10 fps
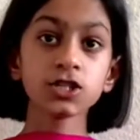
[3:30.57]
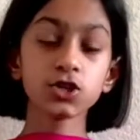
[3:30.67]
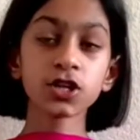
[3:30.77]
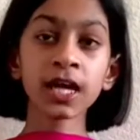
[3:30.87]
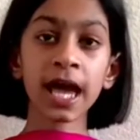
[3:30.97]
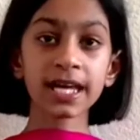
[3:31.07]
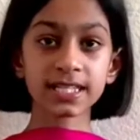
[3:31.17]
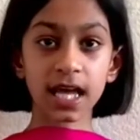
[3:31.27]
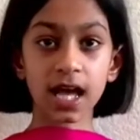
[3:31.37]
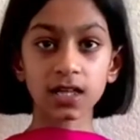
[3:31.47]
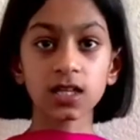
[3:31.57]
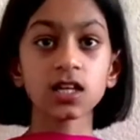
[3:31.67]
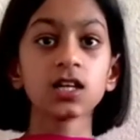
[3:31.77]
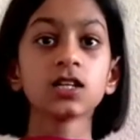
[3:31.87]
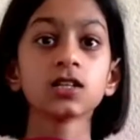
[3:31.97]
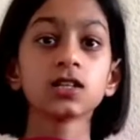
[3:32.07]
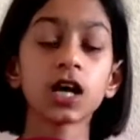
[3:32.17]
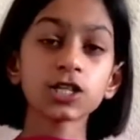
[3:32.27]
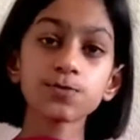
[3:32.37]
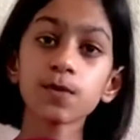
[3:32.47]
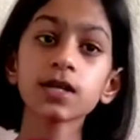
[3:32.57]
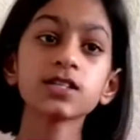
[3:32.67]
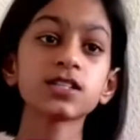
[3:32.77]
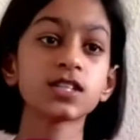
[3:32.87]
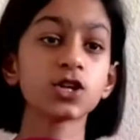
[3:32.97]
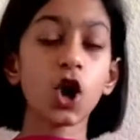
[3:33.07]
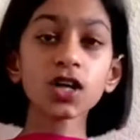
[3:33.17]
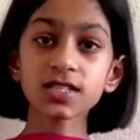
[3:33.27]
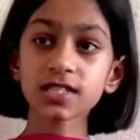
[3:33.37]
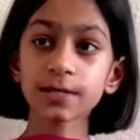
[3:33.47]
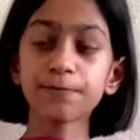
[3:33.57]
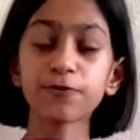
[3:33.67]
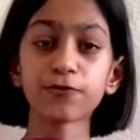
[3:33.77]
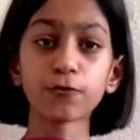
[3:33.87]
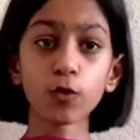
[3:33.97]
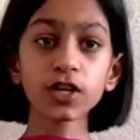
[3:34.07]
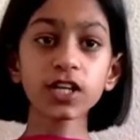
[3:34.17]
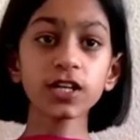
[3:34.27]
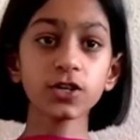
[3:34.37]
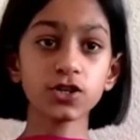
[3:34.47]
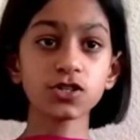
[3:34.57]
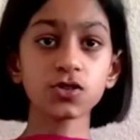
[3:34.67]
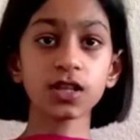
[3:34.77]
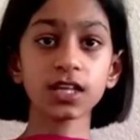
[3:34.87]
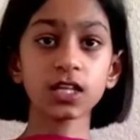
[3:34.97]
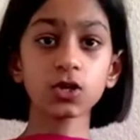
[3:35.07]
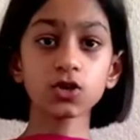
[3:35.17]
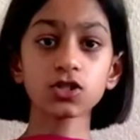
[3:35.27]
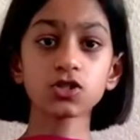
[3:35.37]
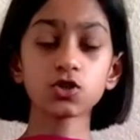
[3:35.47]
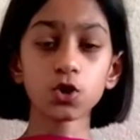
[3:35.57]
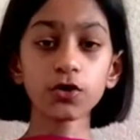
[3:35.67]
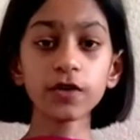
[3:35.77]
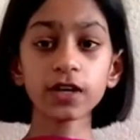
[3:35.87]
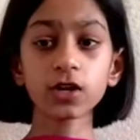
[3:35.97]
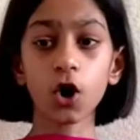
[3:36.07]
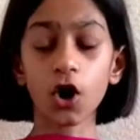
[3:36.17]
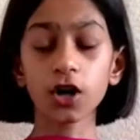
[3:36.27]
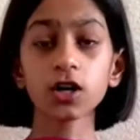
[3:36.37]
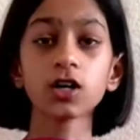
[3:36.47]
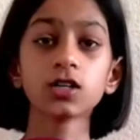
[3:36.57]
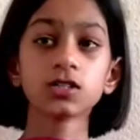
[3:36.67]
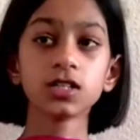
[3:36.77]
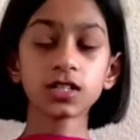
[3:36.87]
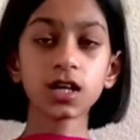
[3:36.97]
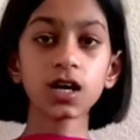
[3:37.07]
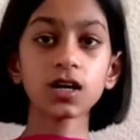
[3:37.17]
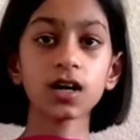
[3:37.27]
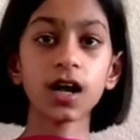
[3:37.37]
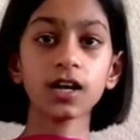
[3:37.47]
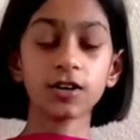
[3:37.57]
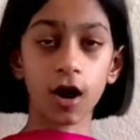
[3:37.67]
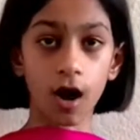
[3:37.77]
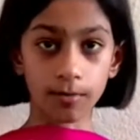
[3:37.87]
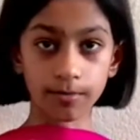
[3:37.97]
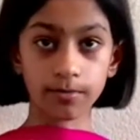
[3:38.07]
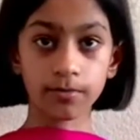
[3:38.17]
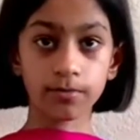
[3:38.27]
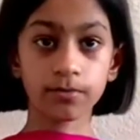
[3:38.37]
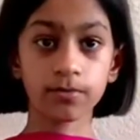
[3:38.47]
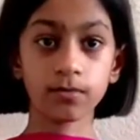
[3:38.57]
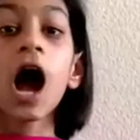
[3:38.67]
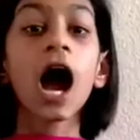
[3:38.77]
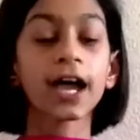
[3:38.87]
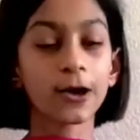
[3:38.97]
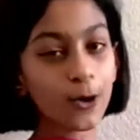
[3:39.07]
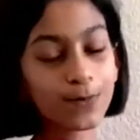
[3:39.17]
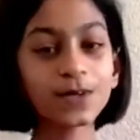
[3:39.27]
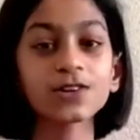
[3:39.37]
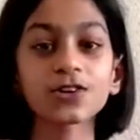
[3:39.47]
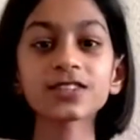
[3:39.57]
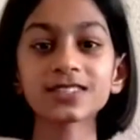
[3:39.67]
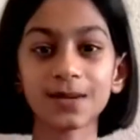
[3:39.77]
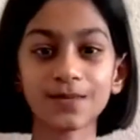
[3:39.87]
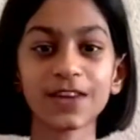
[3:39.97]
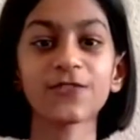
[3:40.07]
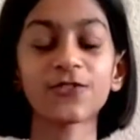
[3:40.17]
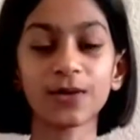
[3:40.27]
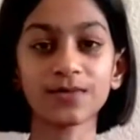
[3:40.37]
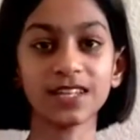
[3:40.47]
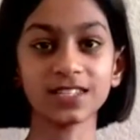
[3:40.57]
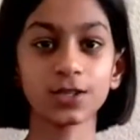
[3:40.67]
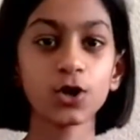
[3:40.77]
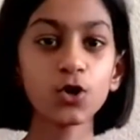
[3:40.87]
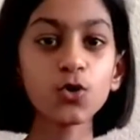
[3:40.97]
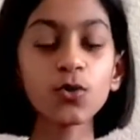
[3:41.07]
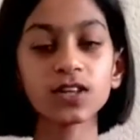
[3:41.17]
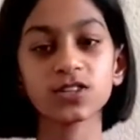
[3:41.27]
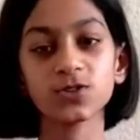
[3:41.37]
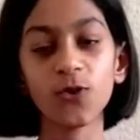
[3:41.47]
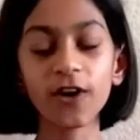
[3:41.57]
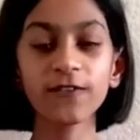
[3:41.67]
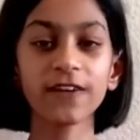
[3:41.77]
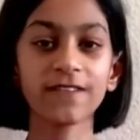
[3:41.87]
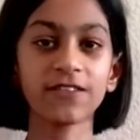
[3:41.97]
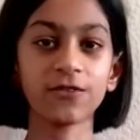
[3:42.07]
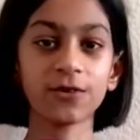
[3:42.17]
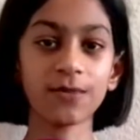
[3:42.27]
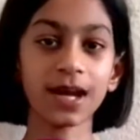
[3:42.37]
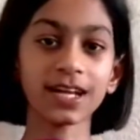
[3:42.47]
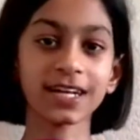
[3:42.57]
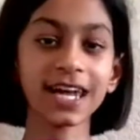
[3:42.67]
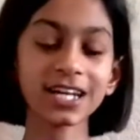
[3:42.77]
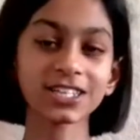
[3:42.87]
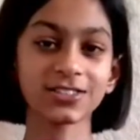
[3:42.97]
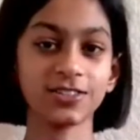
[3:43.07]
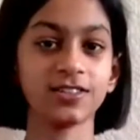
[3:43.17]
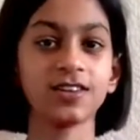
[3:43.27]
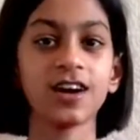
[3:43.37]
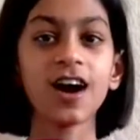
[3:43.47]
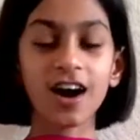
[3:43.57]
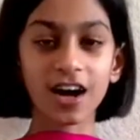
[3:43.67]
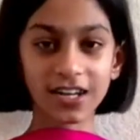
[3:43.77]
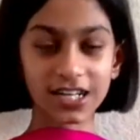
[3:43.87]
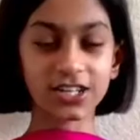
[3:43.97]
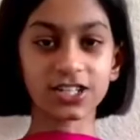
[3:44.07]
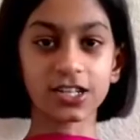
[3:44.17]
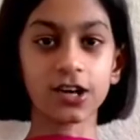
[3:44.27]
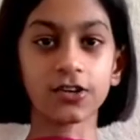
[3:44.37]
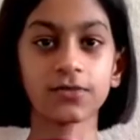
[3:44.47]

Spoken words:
During exile, Lakshman did not sleep for 14 years so that he could serve and guard Sita and Ram. I hope you learned something from this. Who is your favorite Ramayana character? Hare Krishna.